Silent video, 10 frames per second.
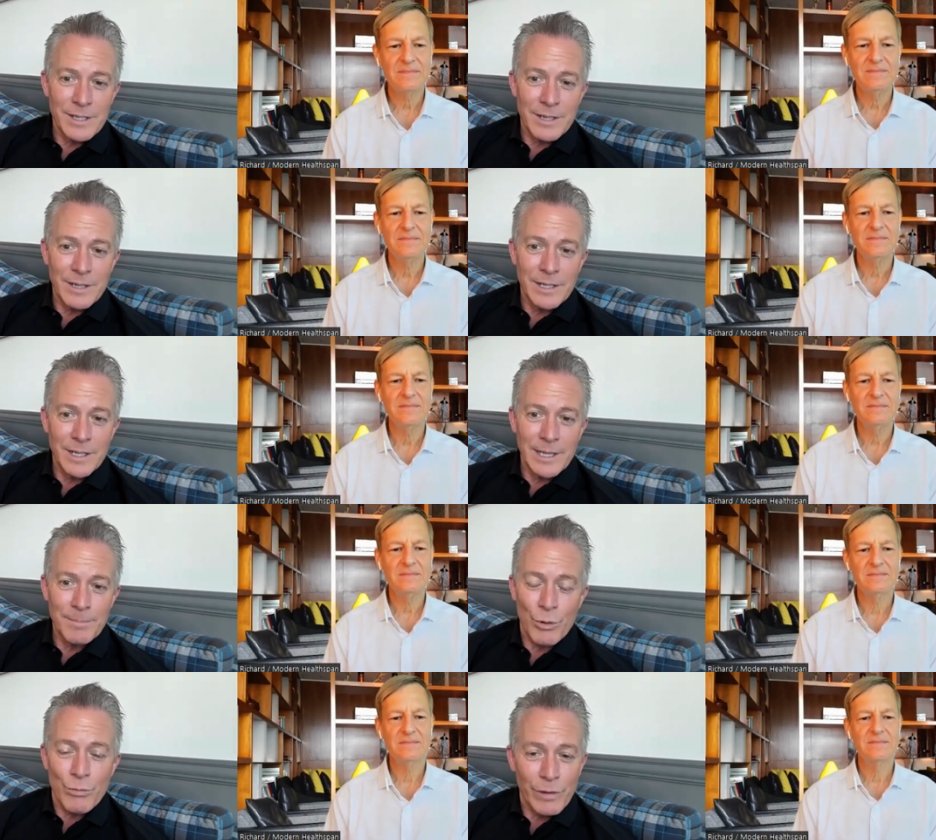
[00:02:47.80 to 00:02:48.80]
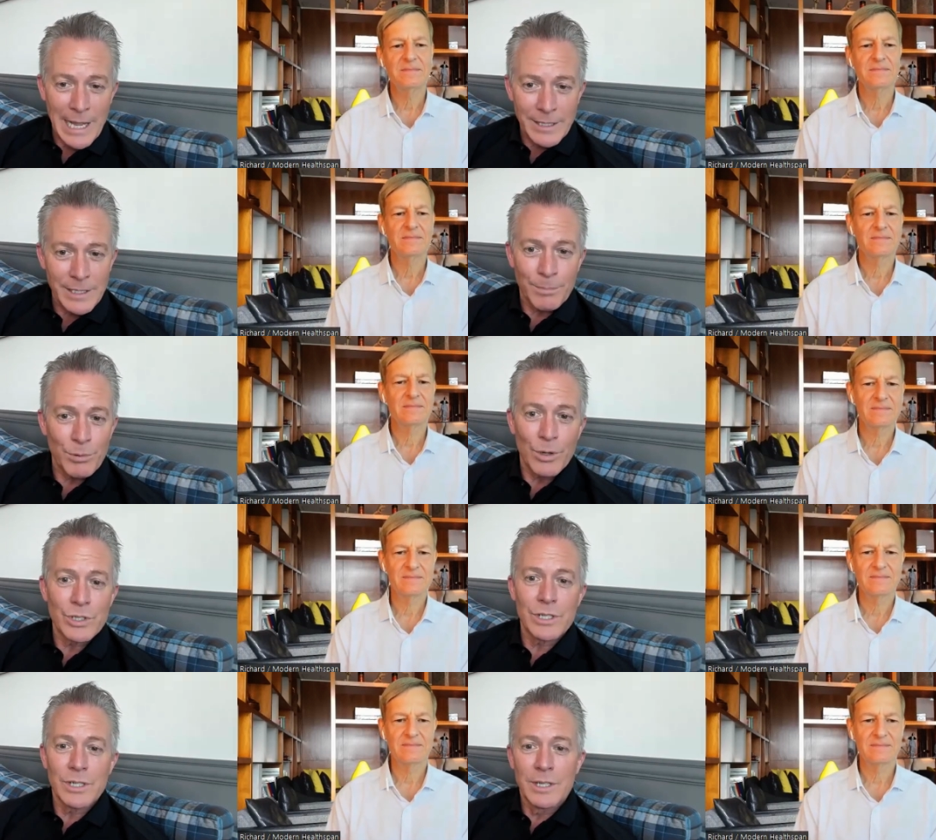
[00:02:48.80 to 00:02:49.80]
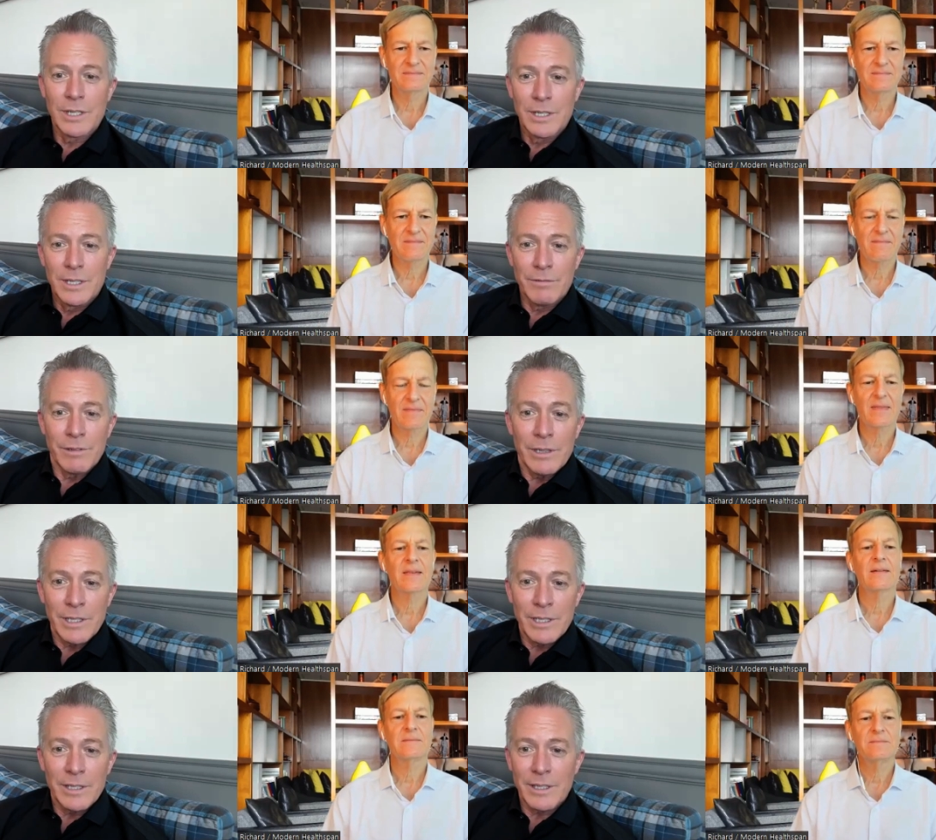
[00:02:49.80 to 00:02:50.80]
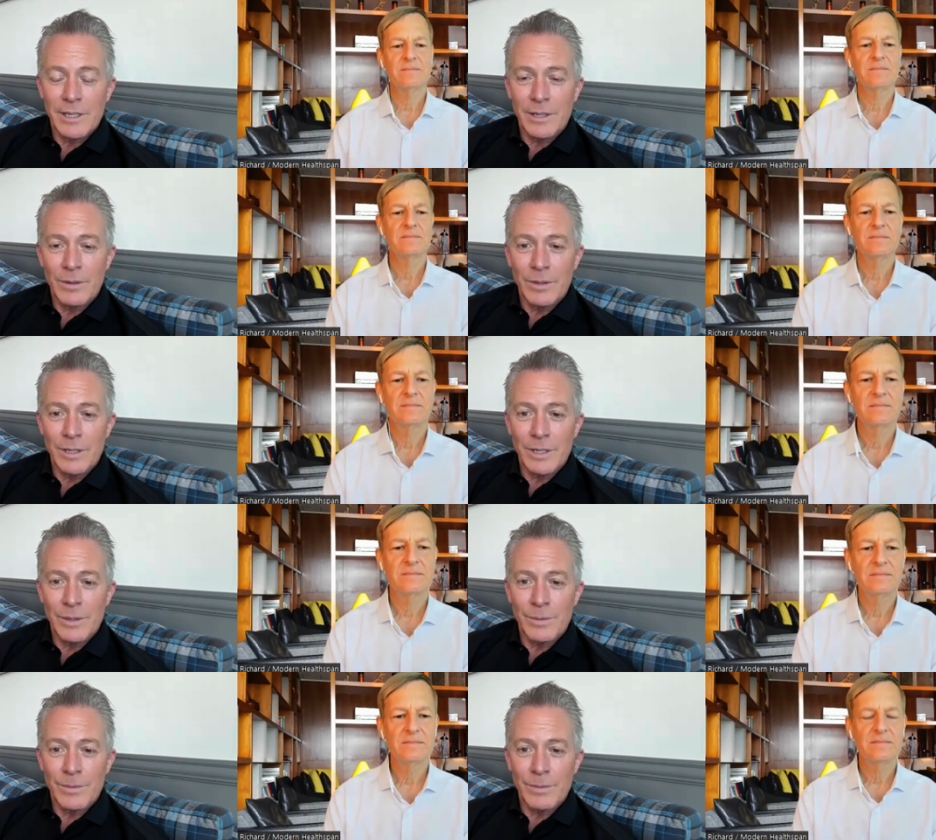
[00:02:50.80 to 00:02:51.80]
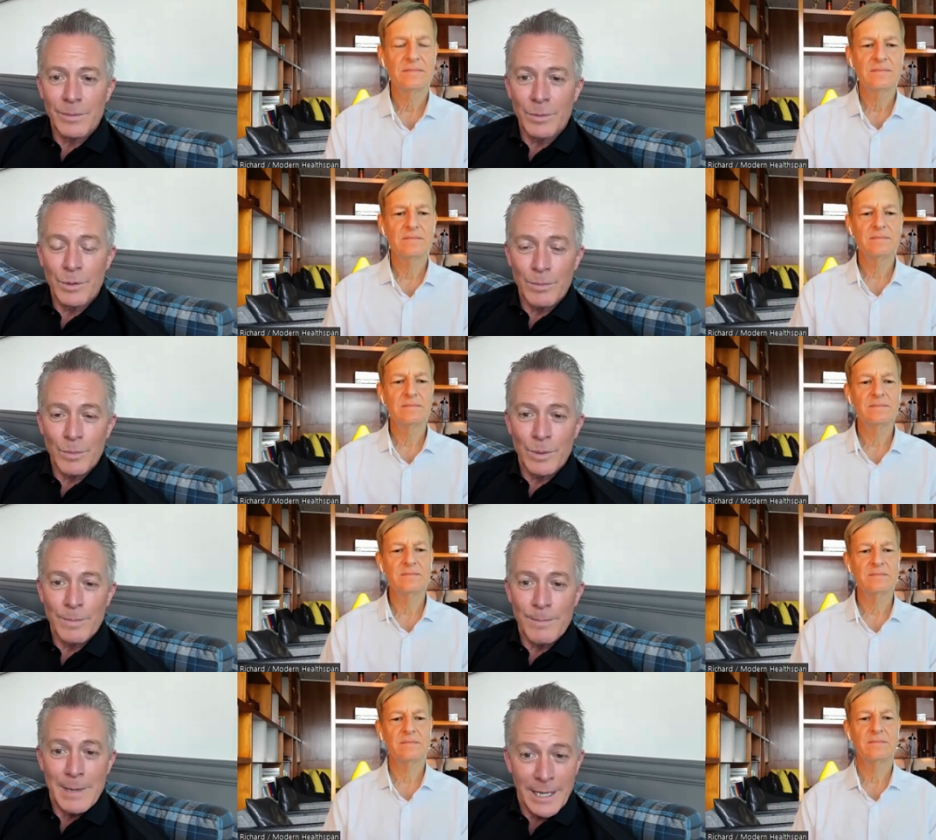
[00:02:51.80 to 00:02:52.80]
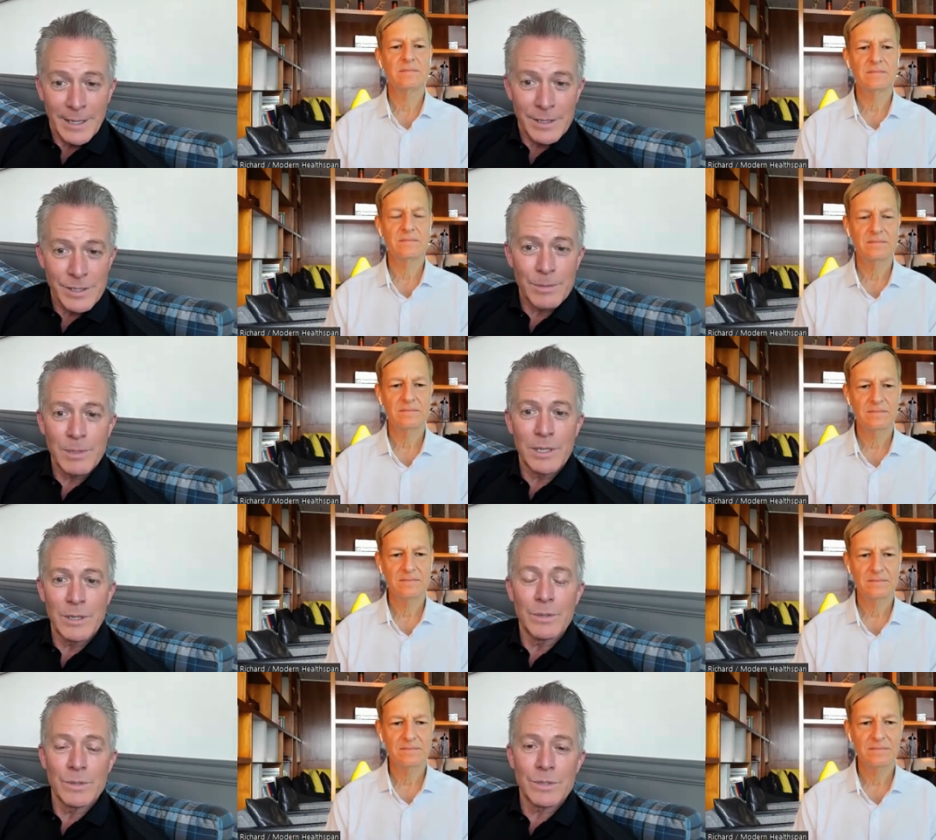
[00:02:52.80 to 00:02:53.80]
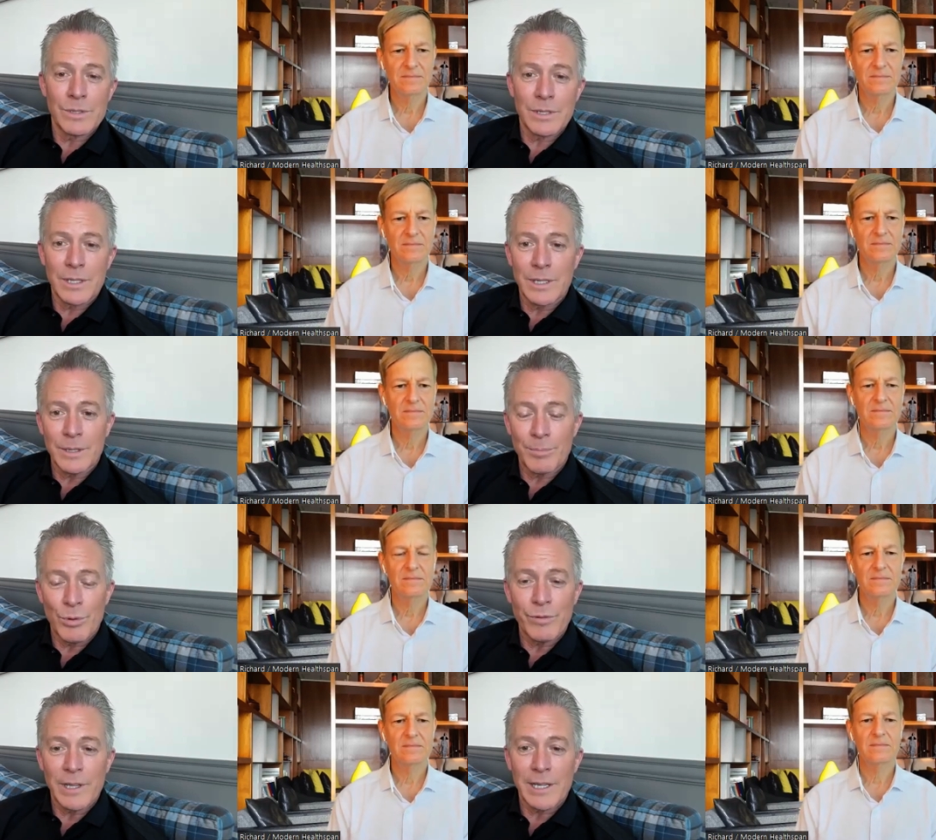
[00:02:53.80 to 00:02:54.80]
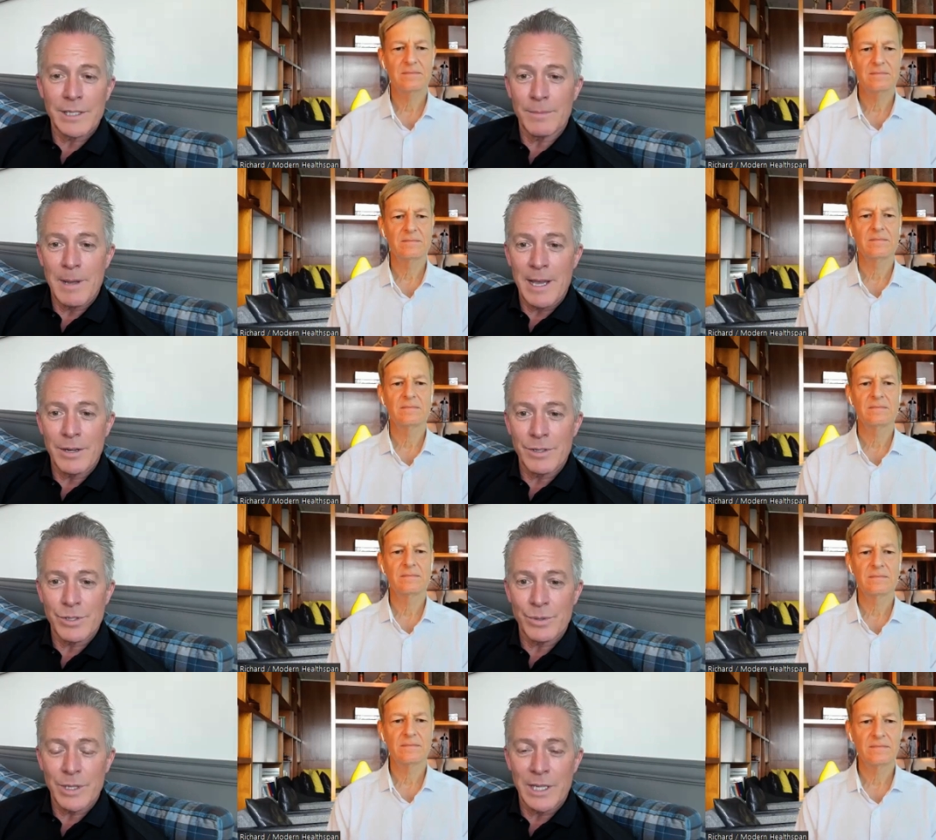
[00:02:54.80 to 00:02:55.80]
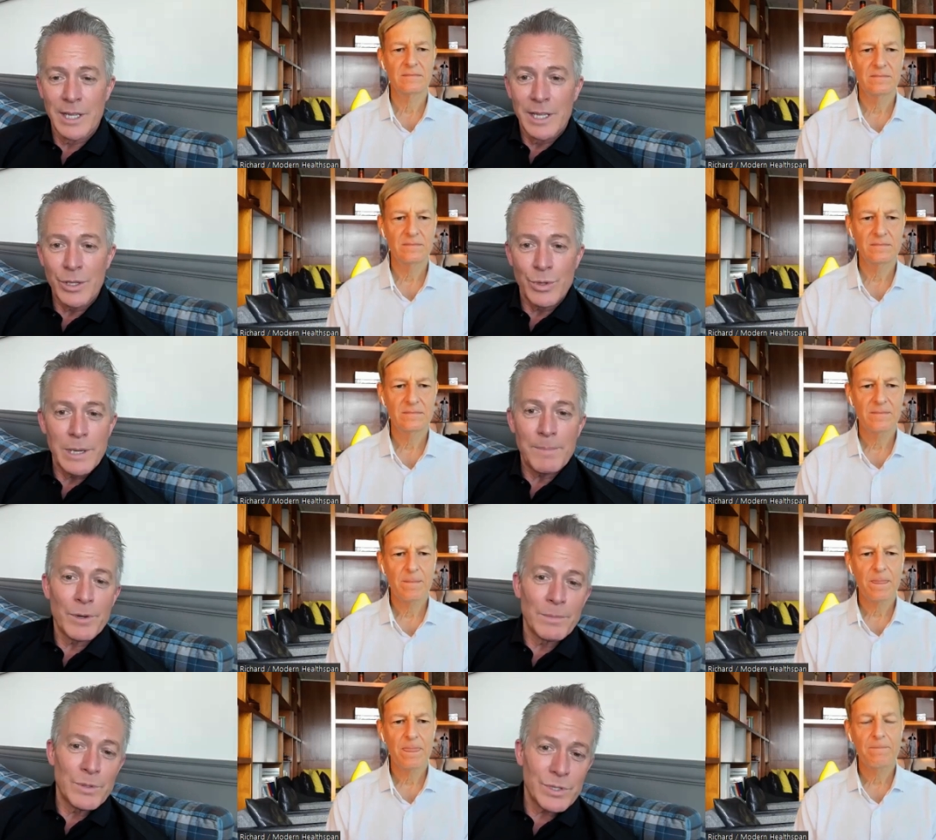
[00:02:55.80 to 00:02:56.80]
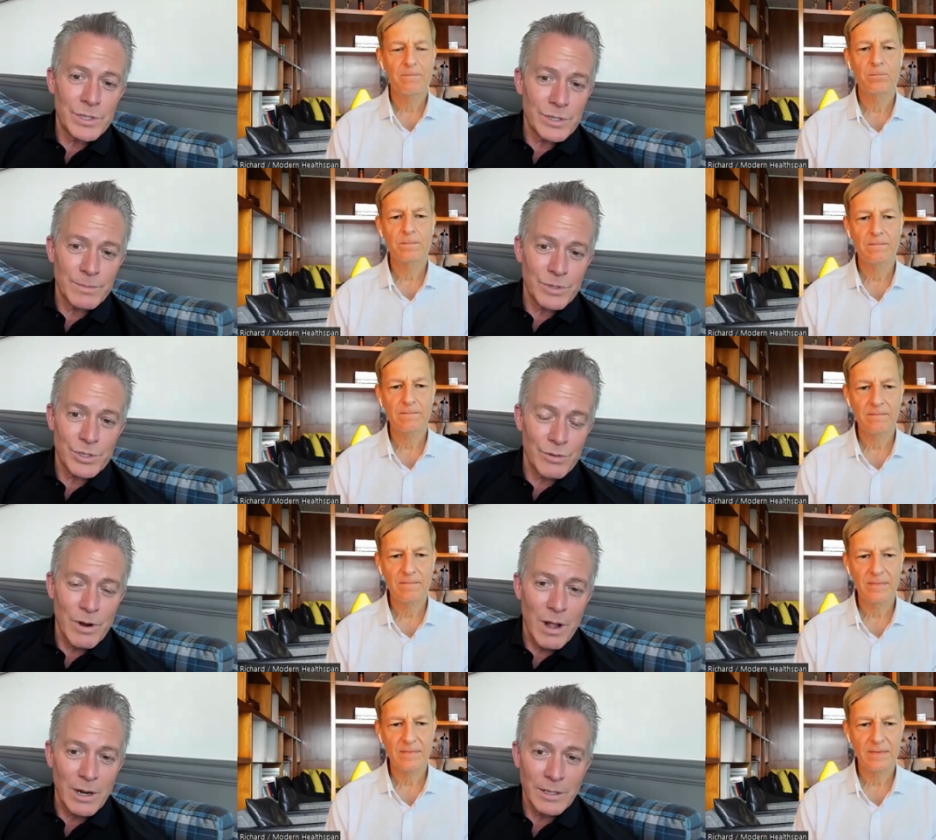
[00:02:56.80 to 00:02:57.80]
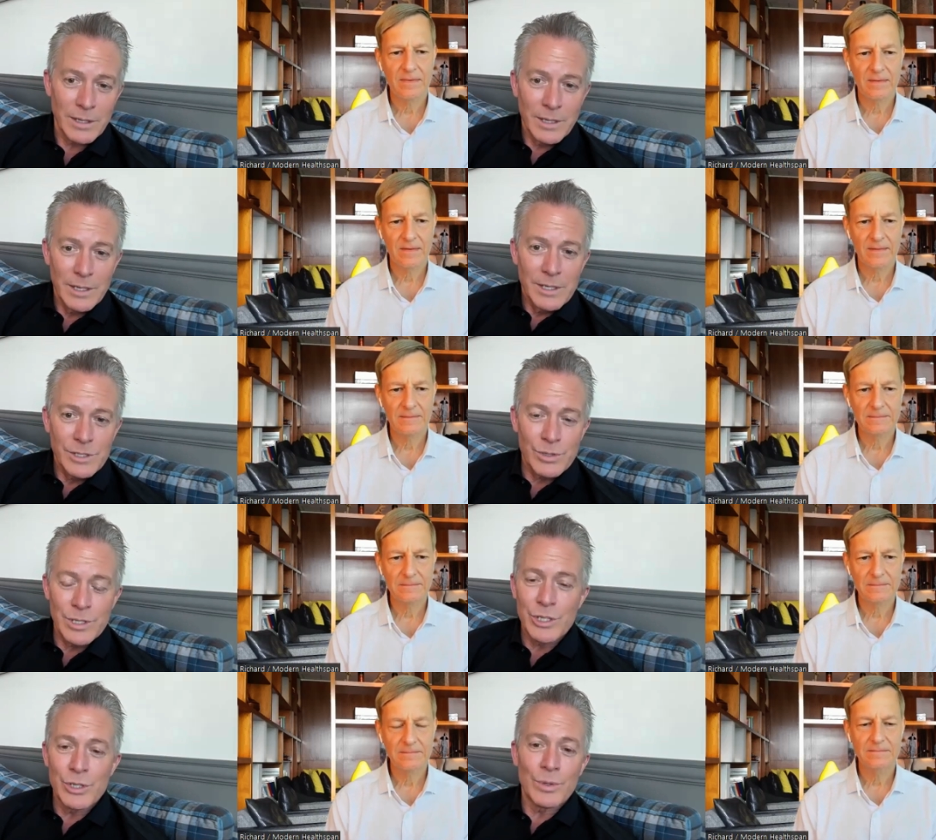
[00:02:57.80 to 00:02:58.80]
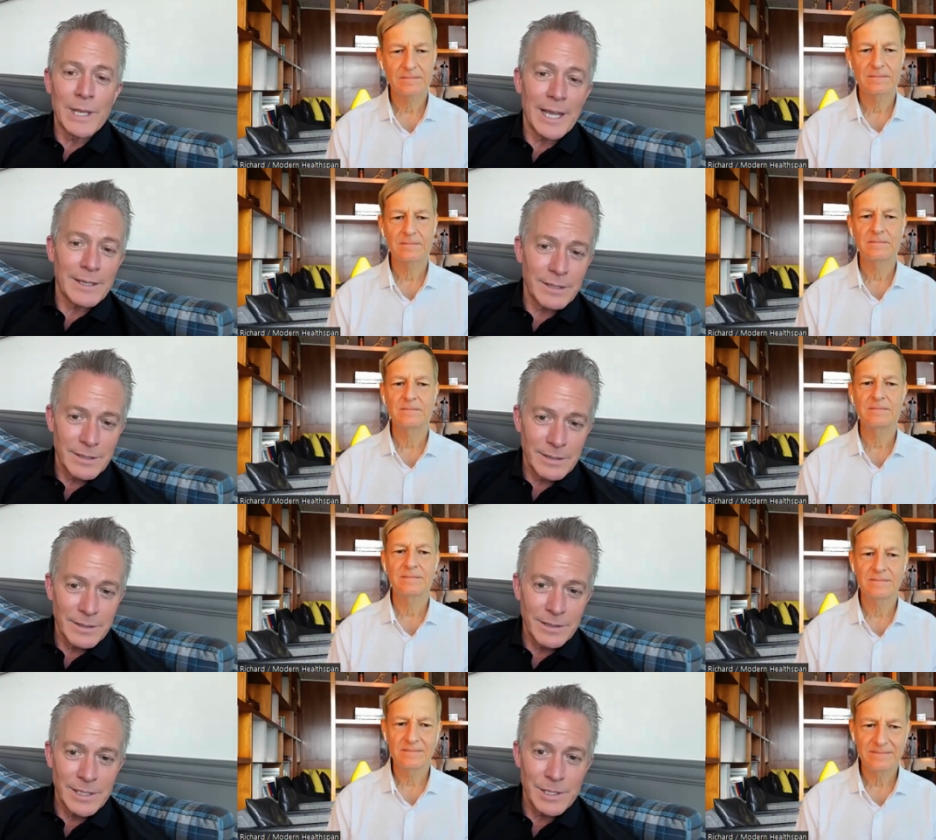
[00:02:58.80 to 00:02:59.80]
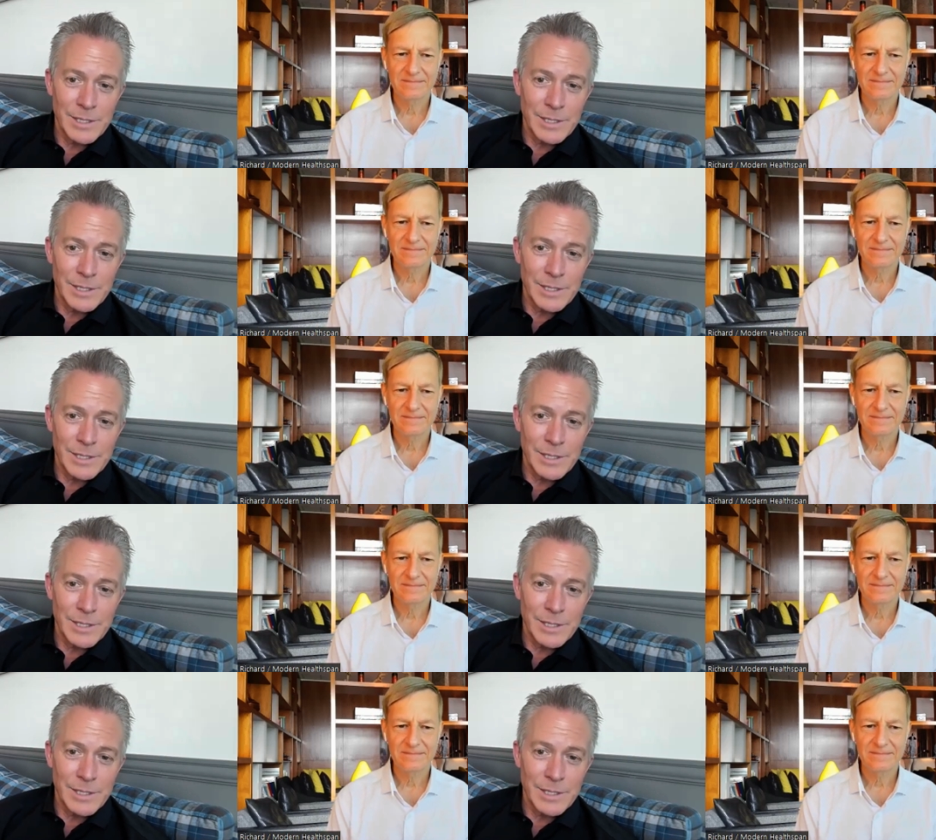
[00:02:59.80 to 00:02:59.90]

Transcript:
Speaker 1: on a prophylactic approach, really, you know, we're we're meaning this to be used in a prophylactic manner so that you keep your immune system strong so that you don't get these